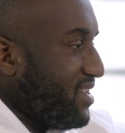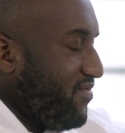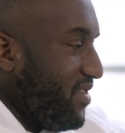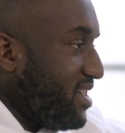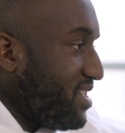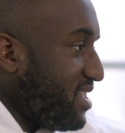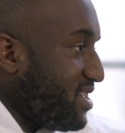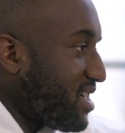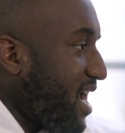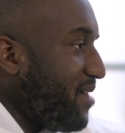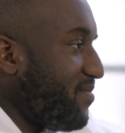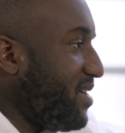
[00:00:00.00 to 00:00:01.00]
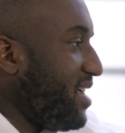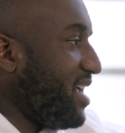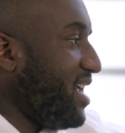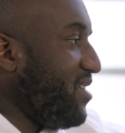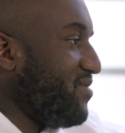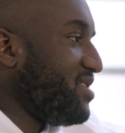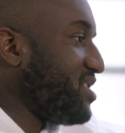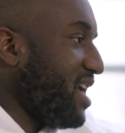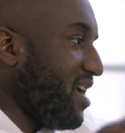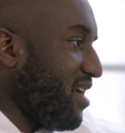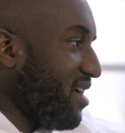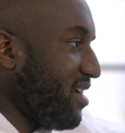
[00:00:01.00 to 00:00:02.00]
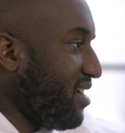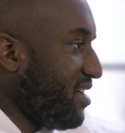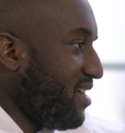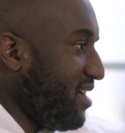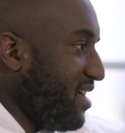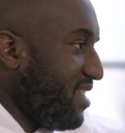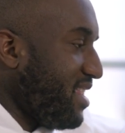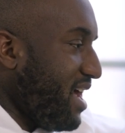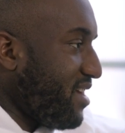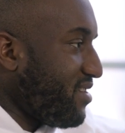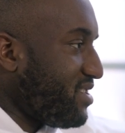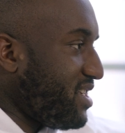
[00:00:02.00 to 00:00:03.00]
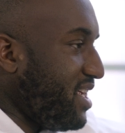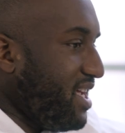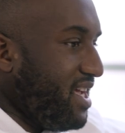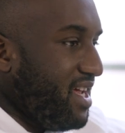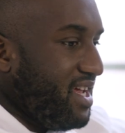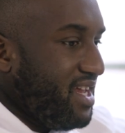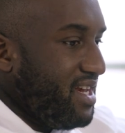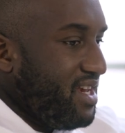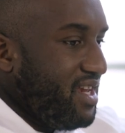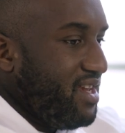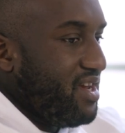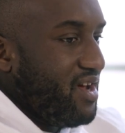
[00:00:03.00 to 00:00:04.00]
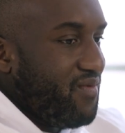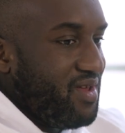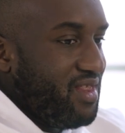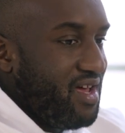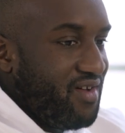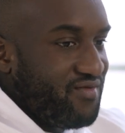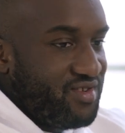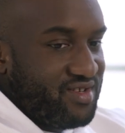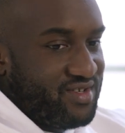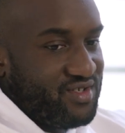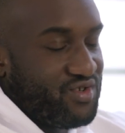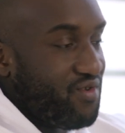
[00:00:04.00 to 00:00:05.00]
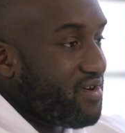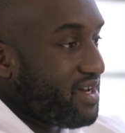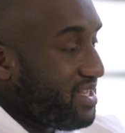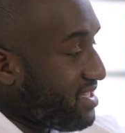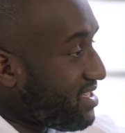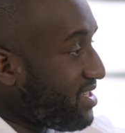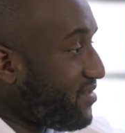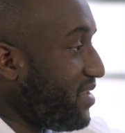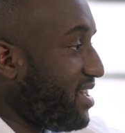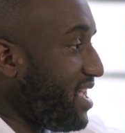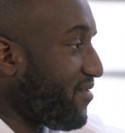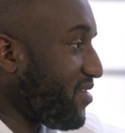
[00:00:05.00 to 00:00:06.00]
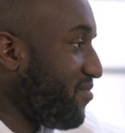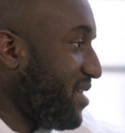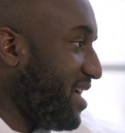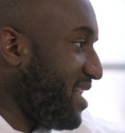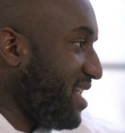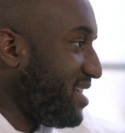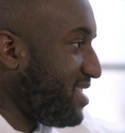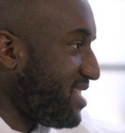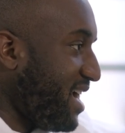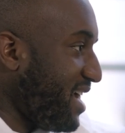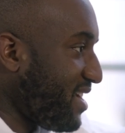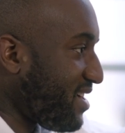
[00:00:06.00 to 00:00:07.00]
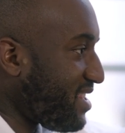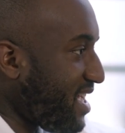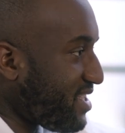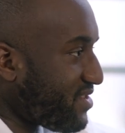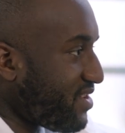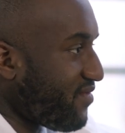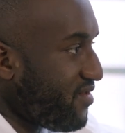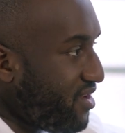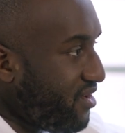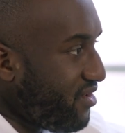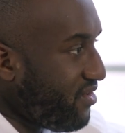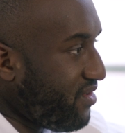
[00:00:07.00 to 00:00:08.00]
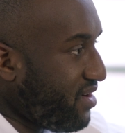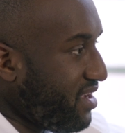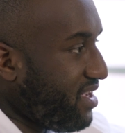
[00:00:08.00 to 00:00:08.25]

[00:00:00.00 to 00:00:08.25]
us vintage shopping. He would share the energy, and you know, we loved Jordans, and we never met a designer that sort of knew